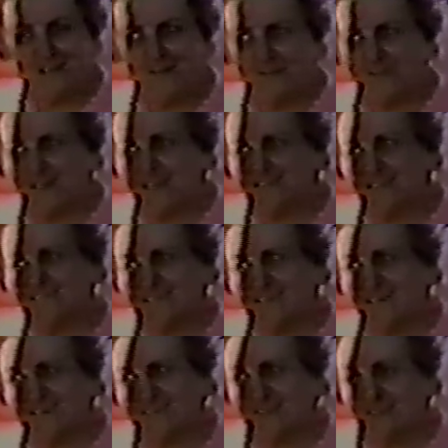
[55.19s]
that, that's
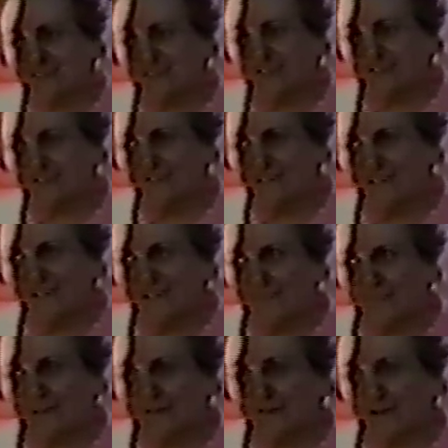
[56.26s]
uh, Gigi,
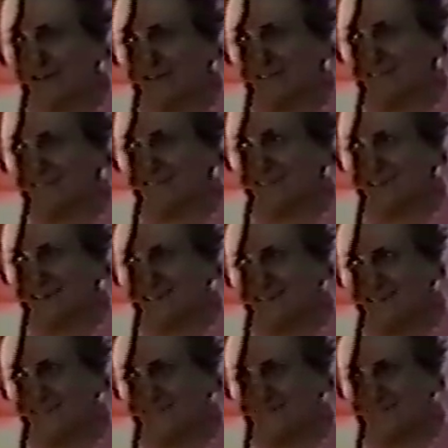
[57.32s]
my daughter's uh,
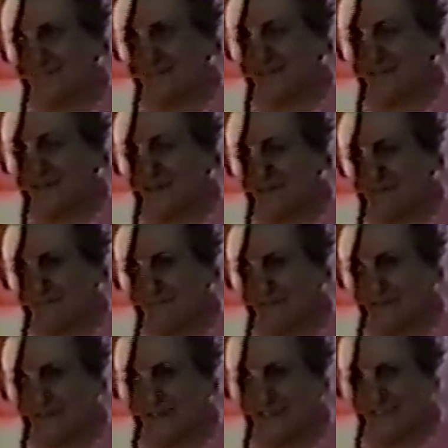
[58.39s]
nickname,
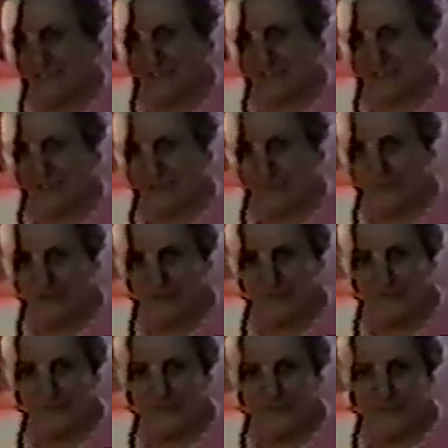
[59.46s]
uh -huh. Gigi, when she
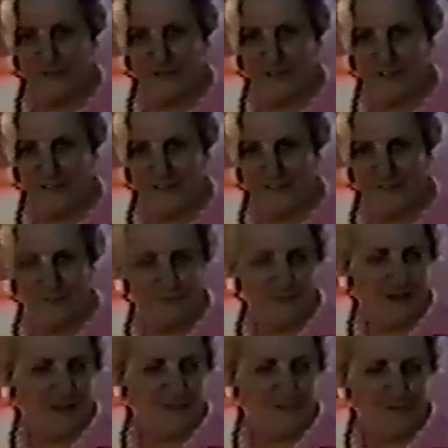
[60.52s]
was very young. Her
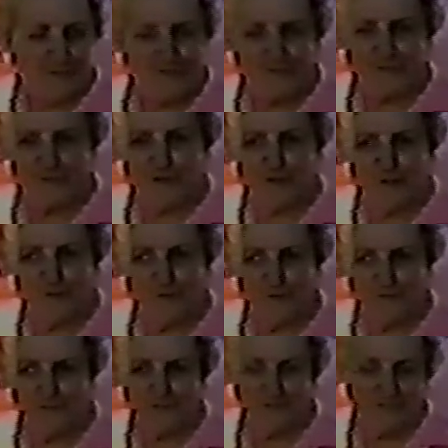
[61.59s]
father used to call
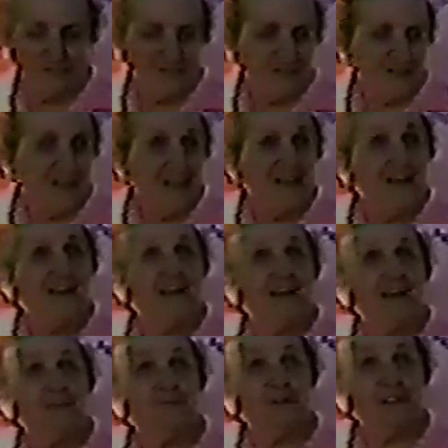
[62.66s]
her Gigi.
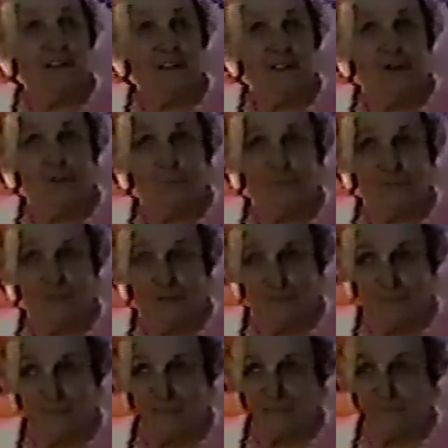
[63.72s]
And when he opened
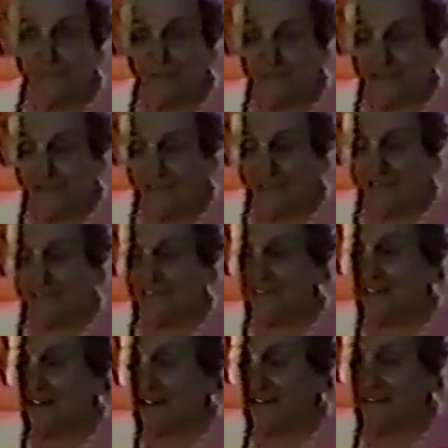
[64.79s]
up this business and
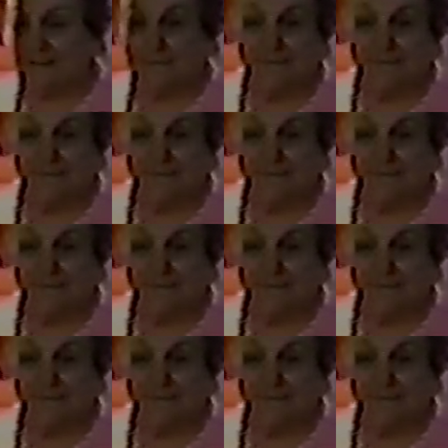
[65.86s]
started up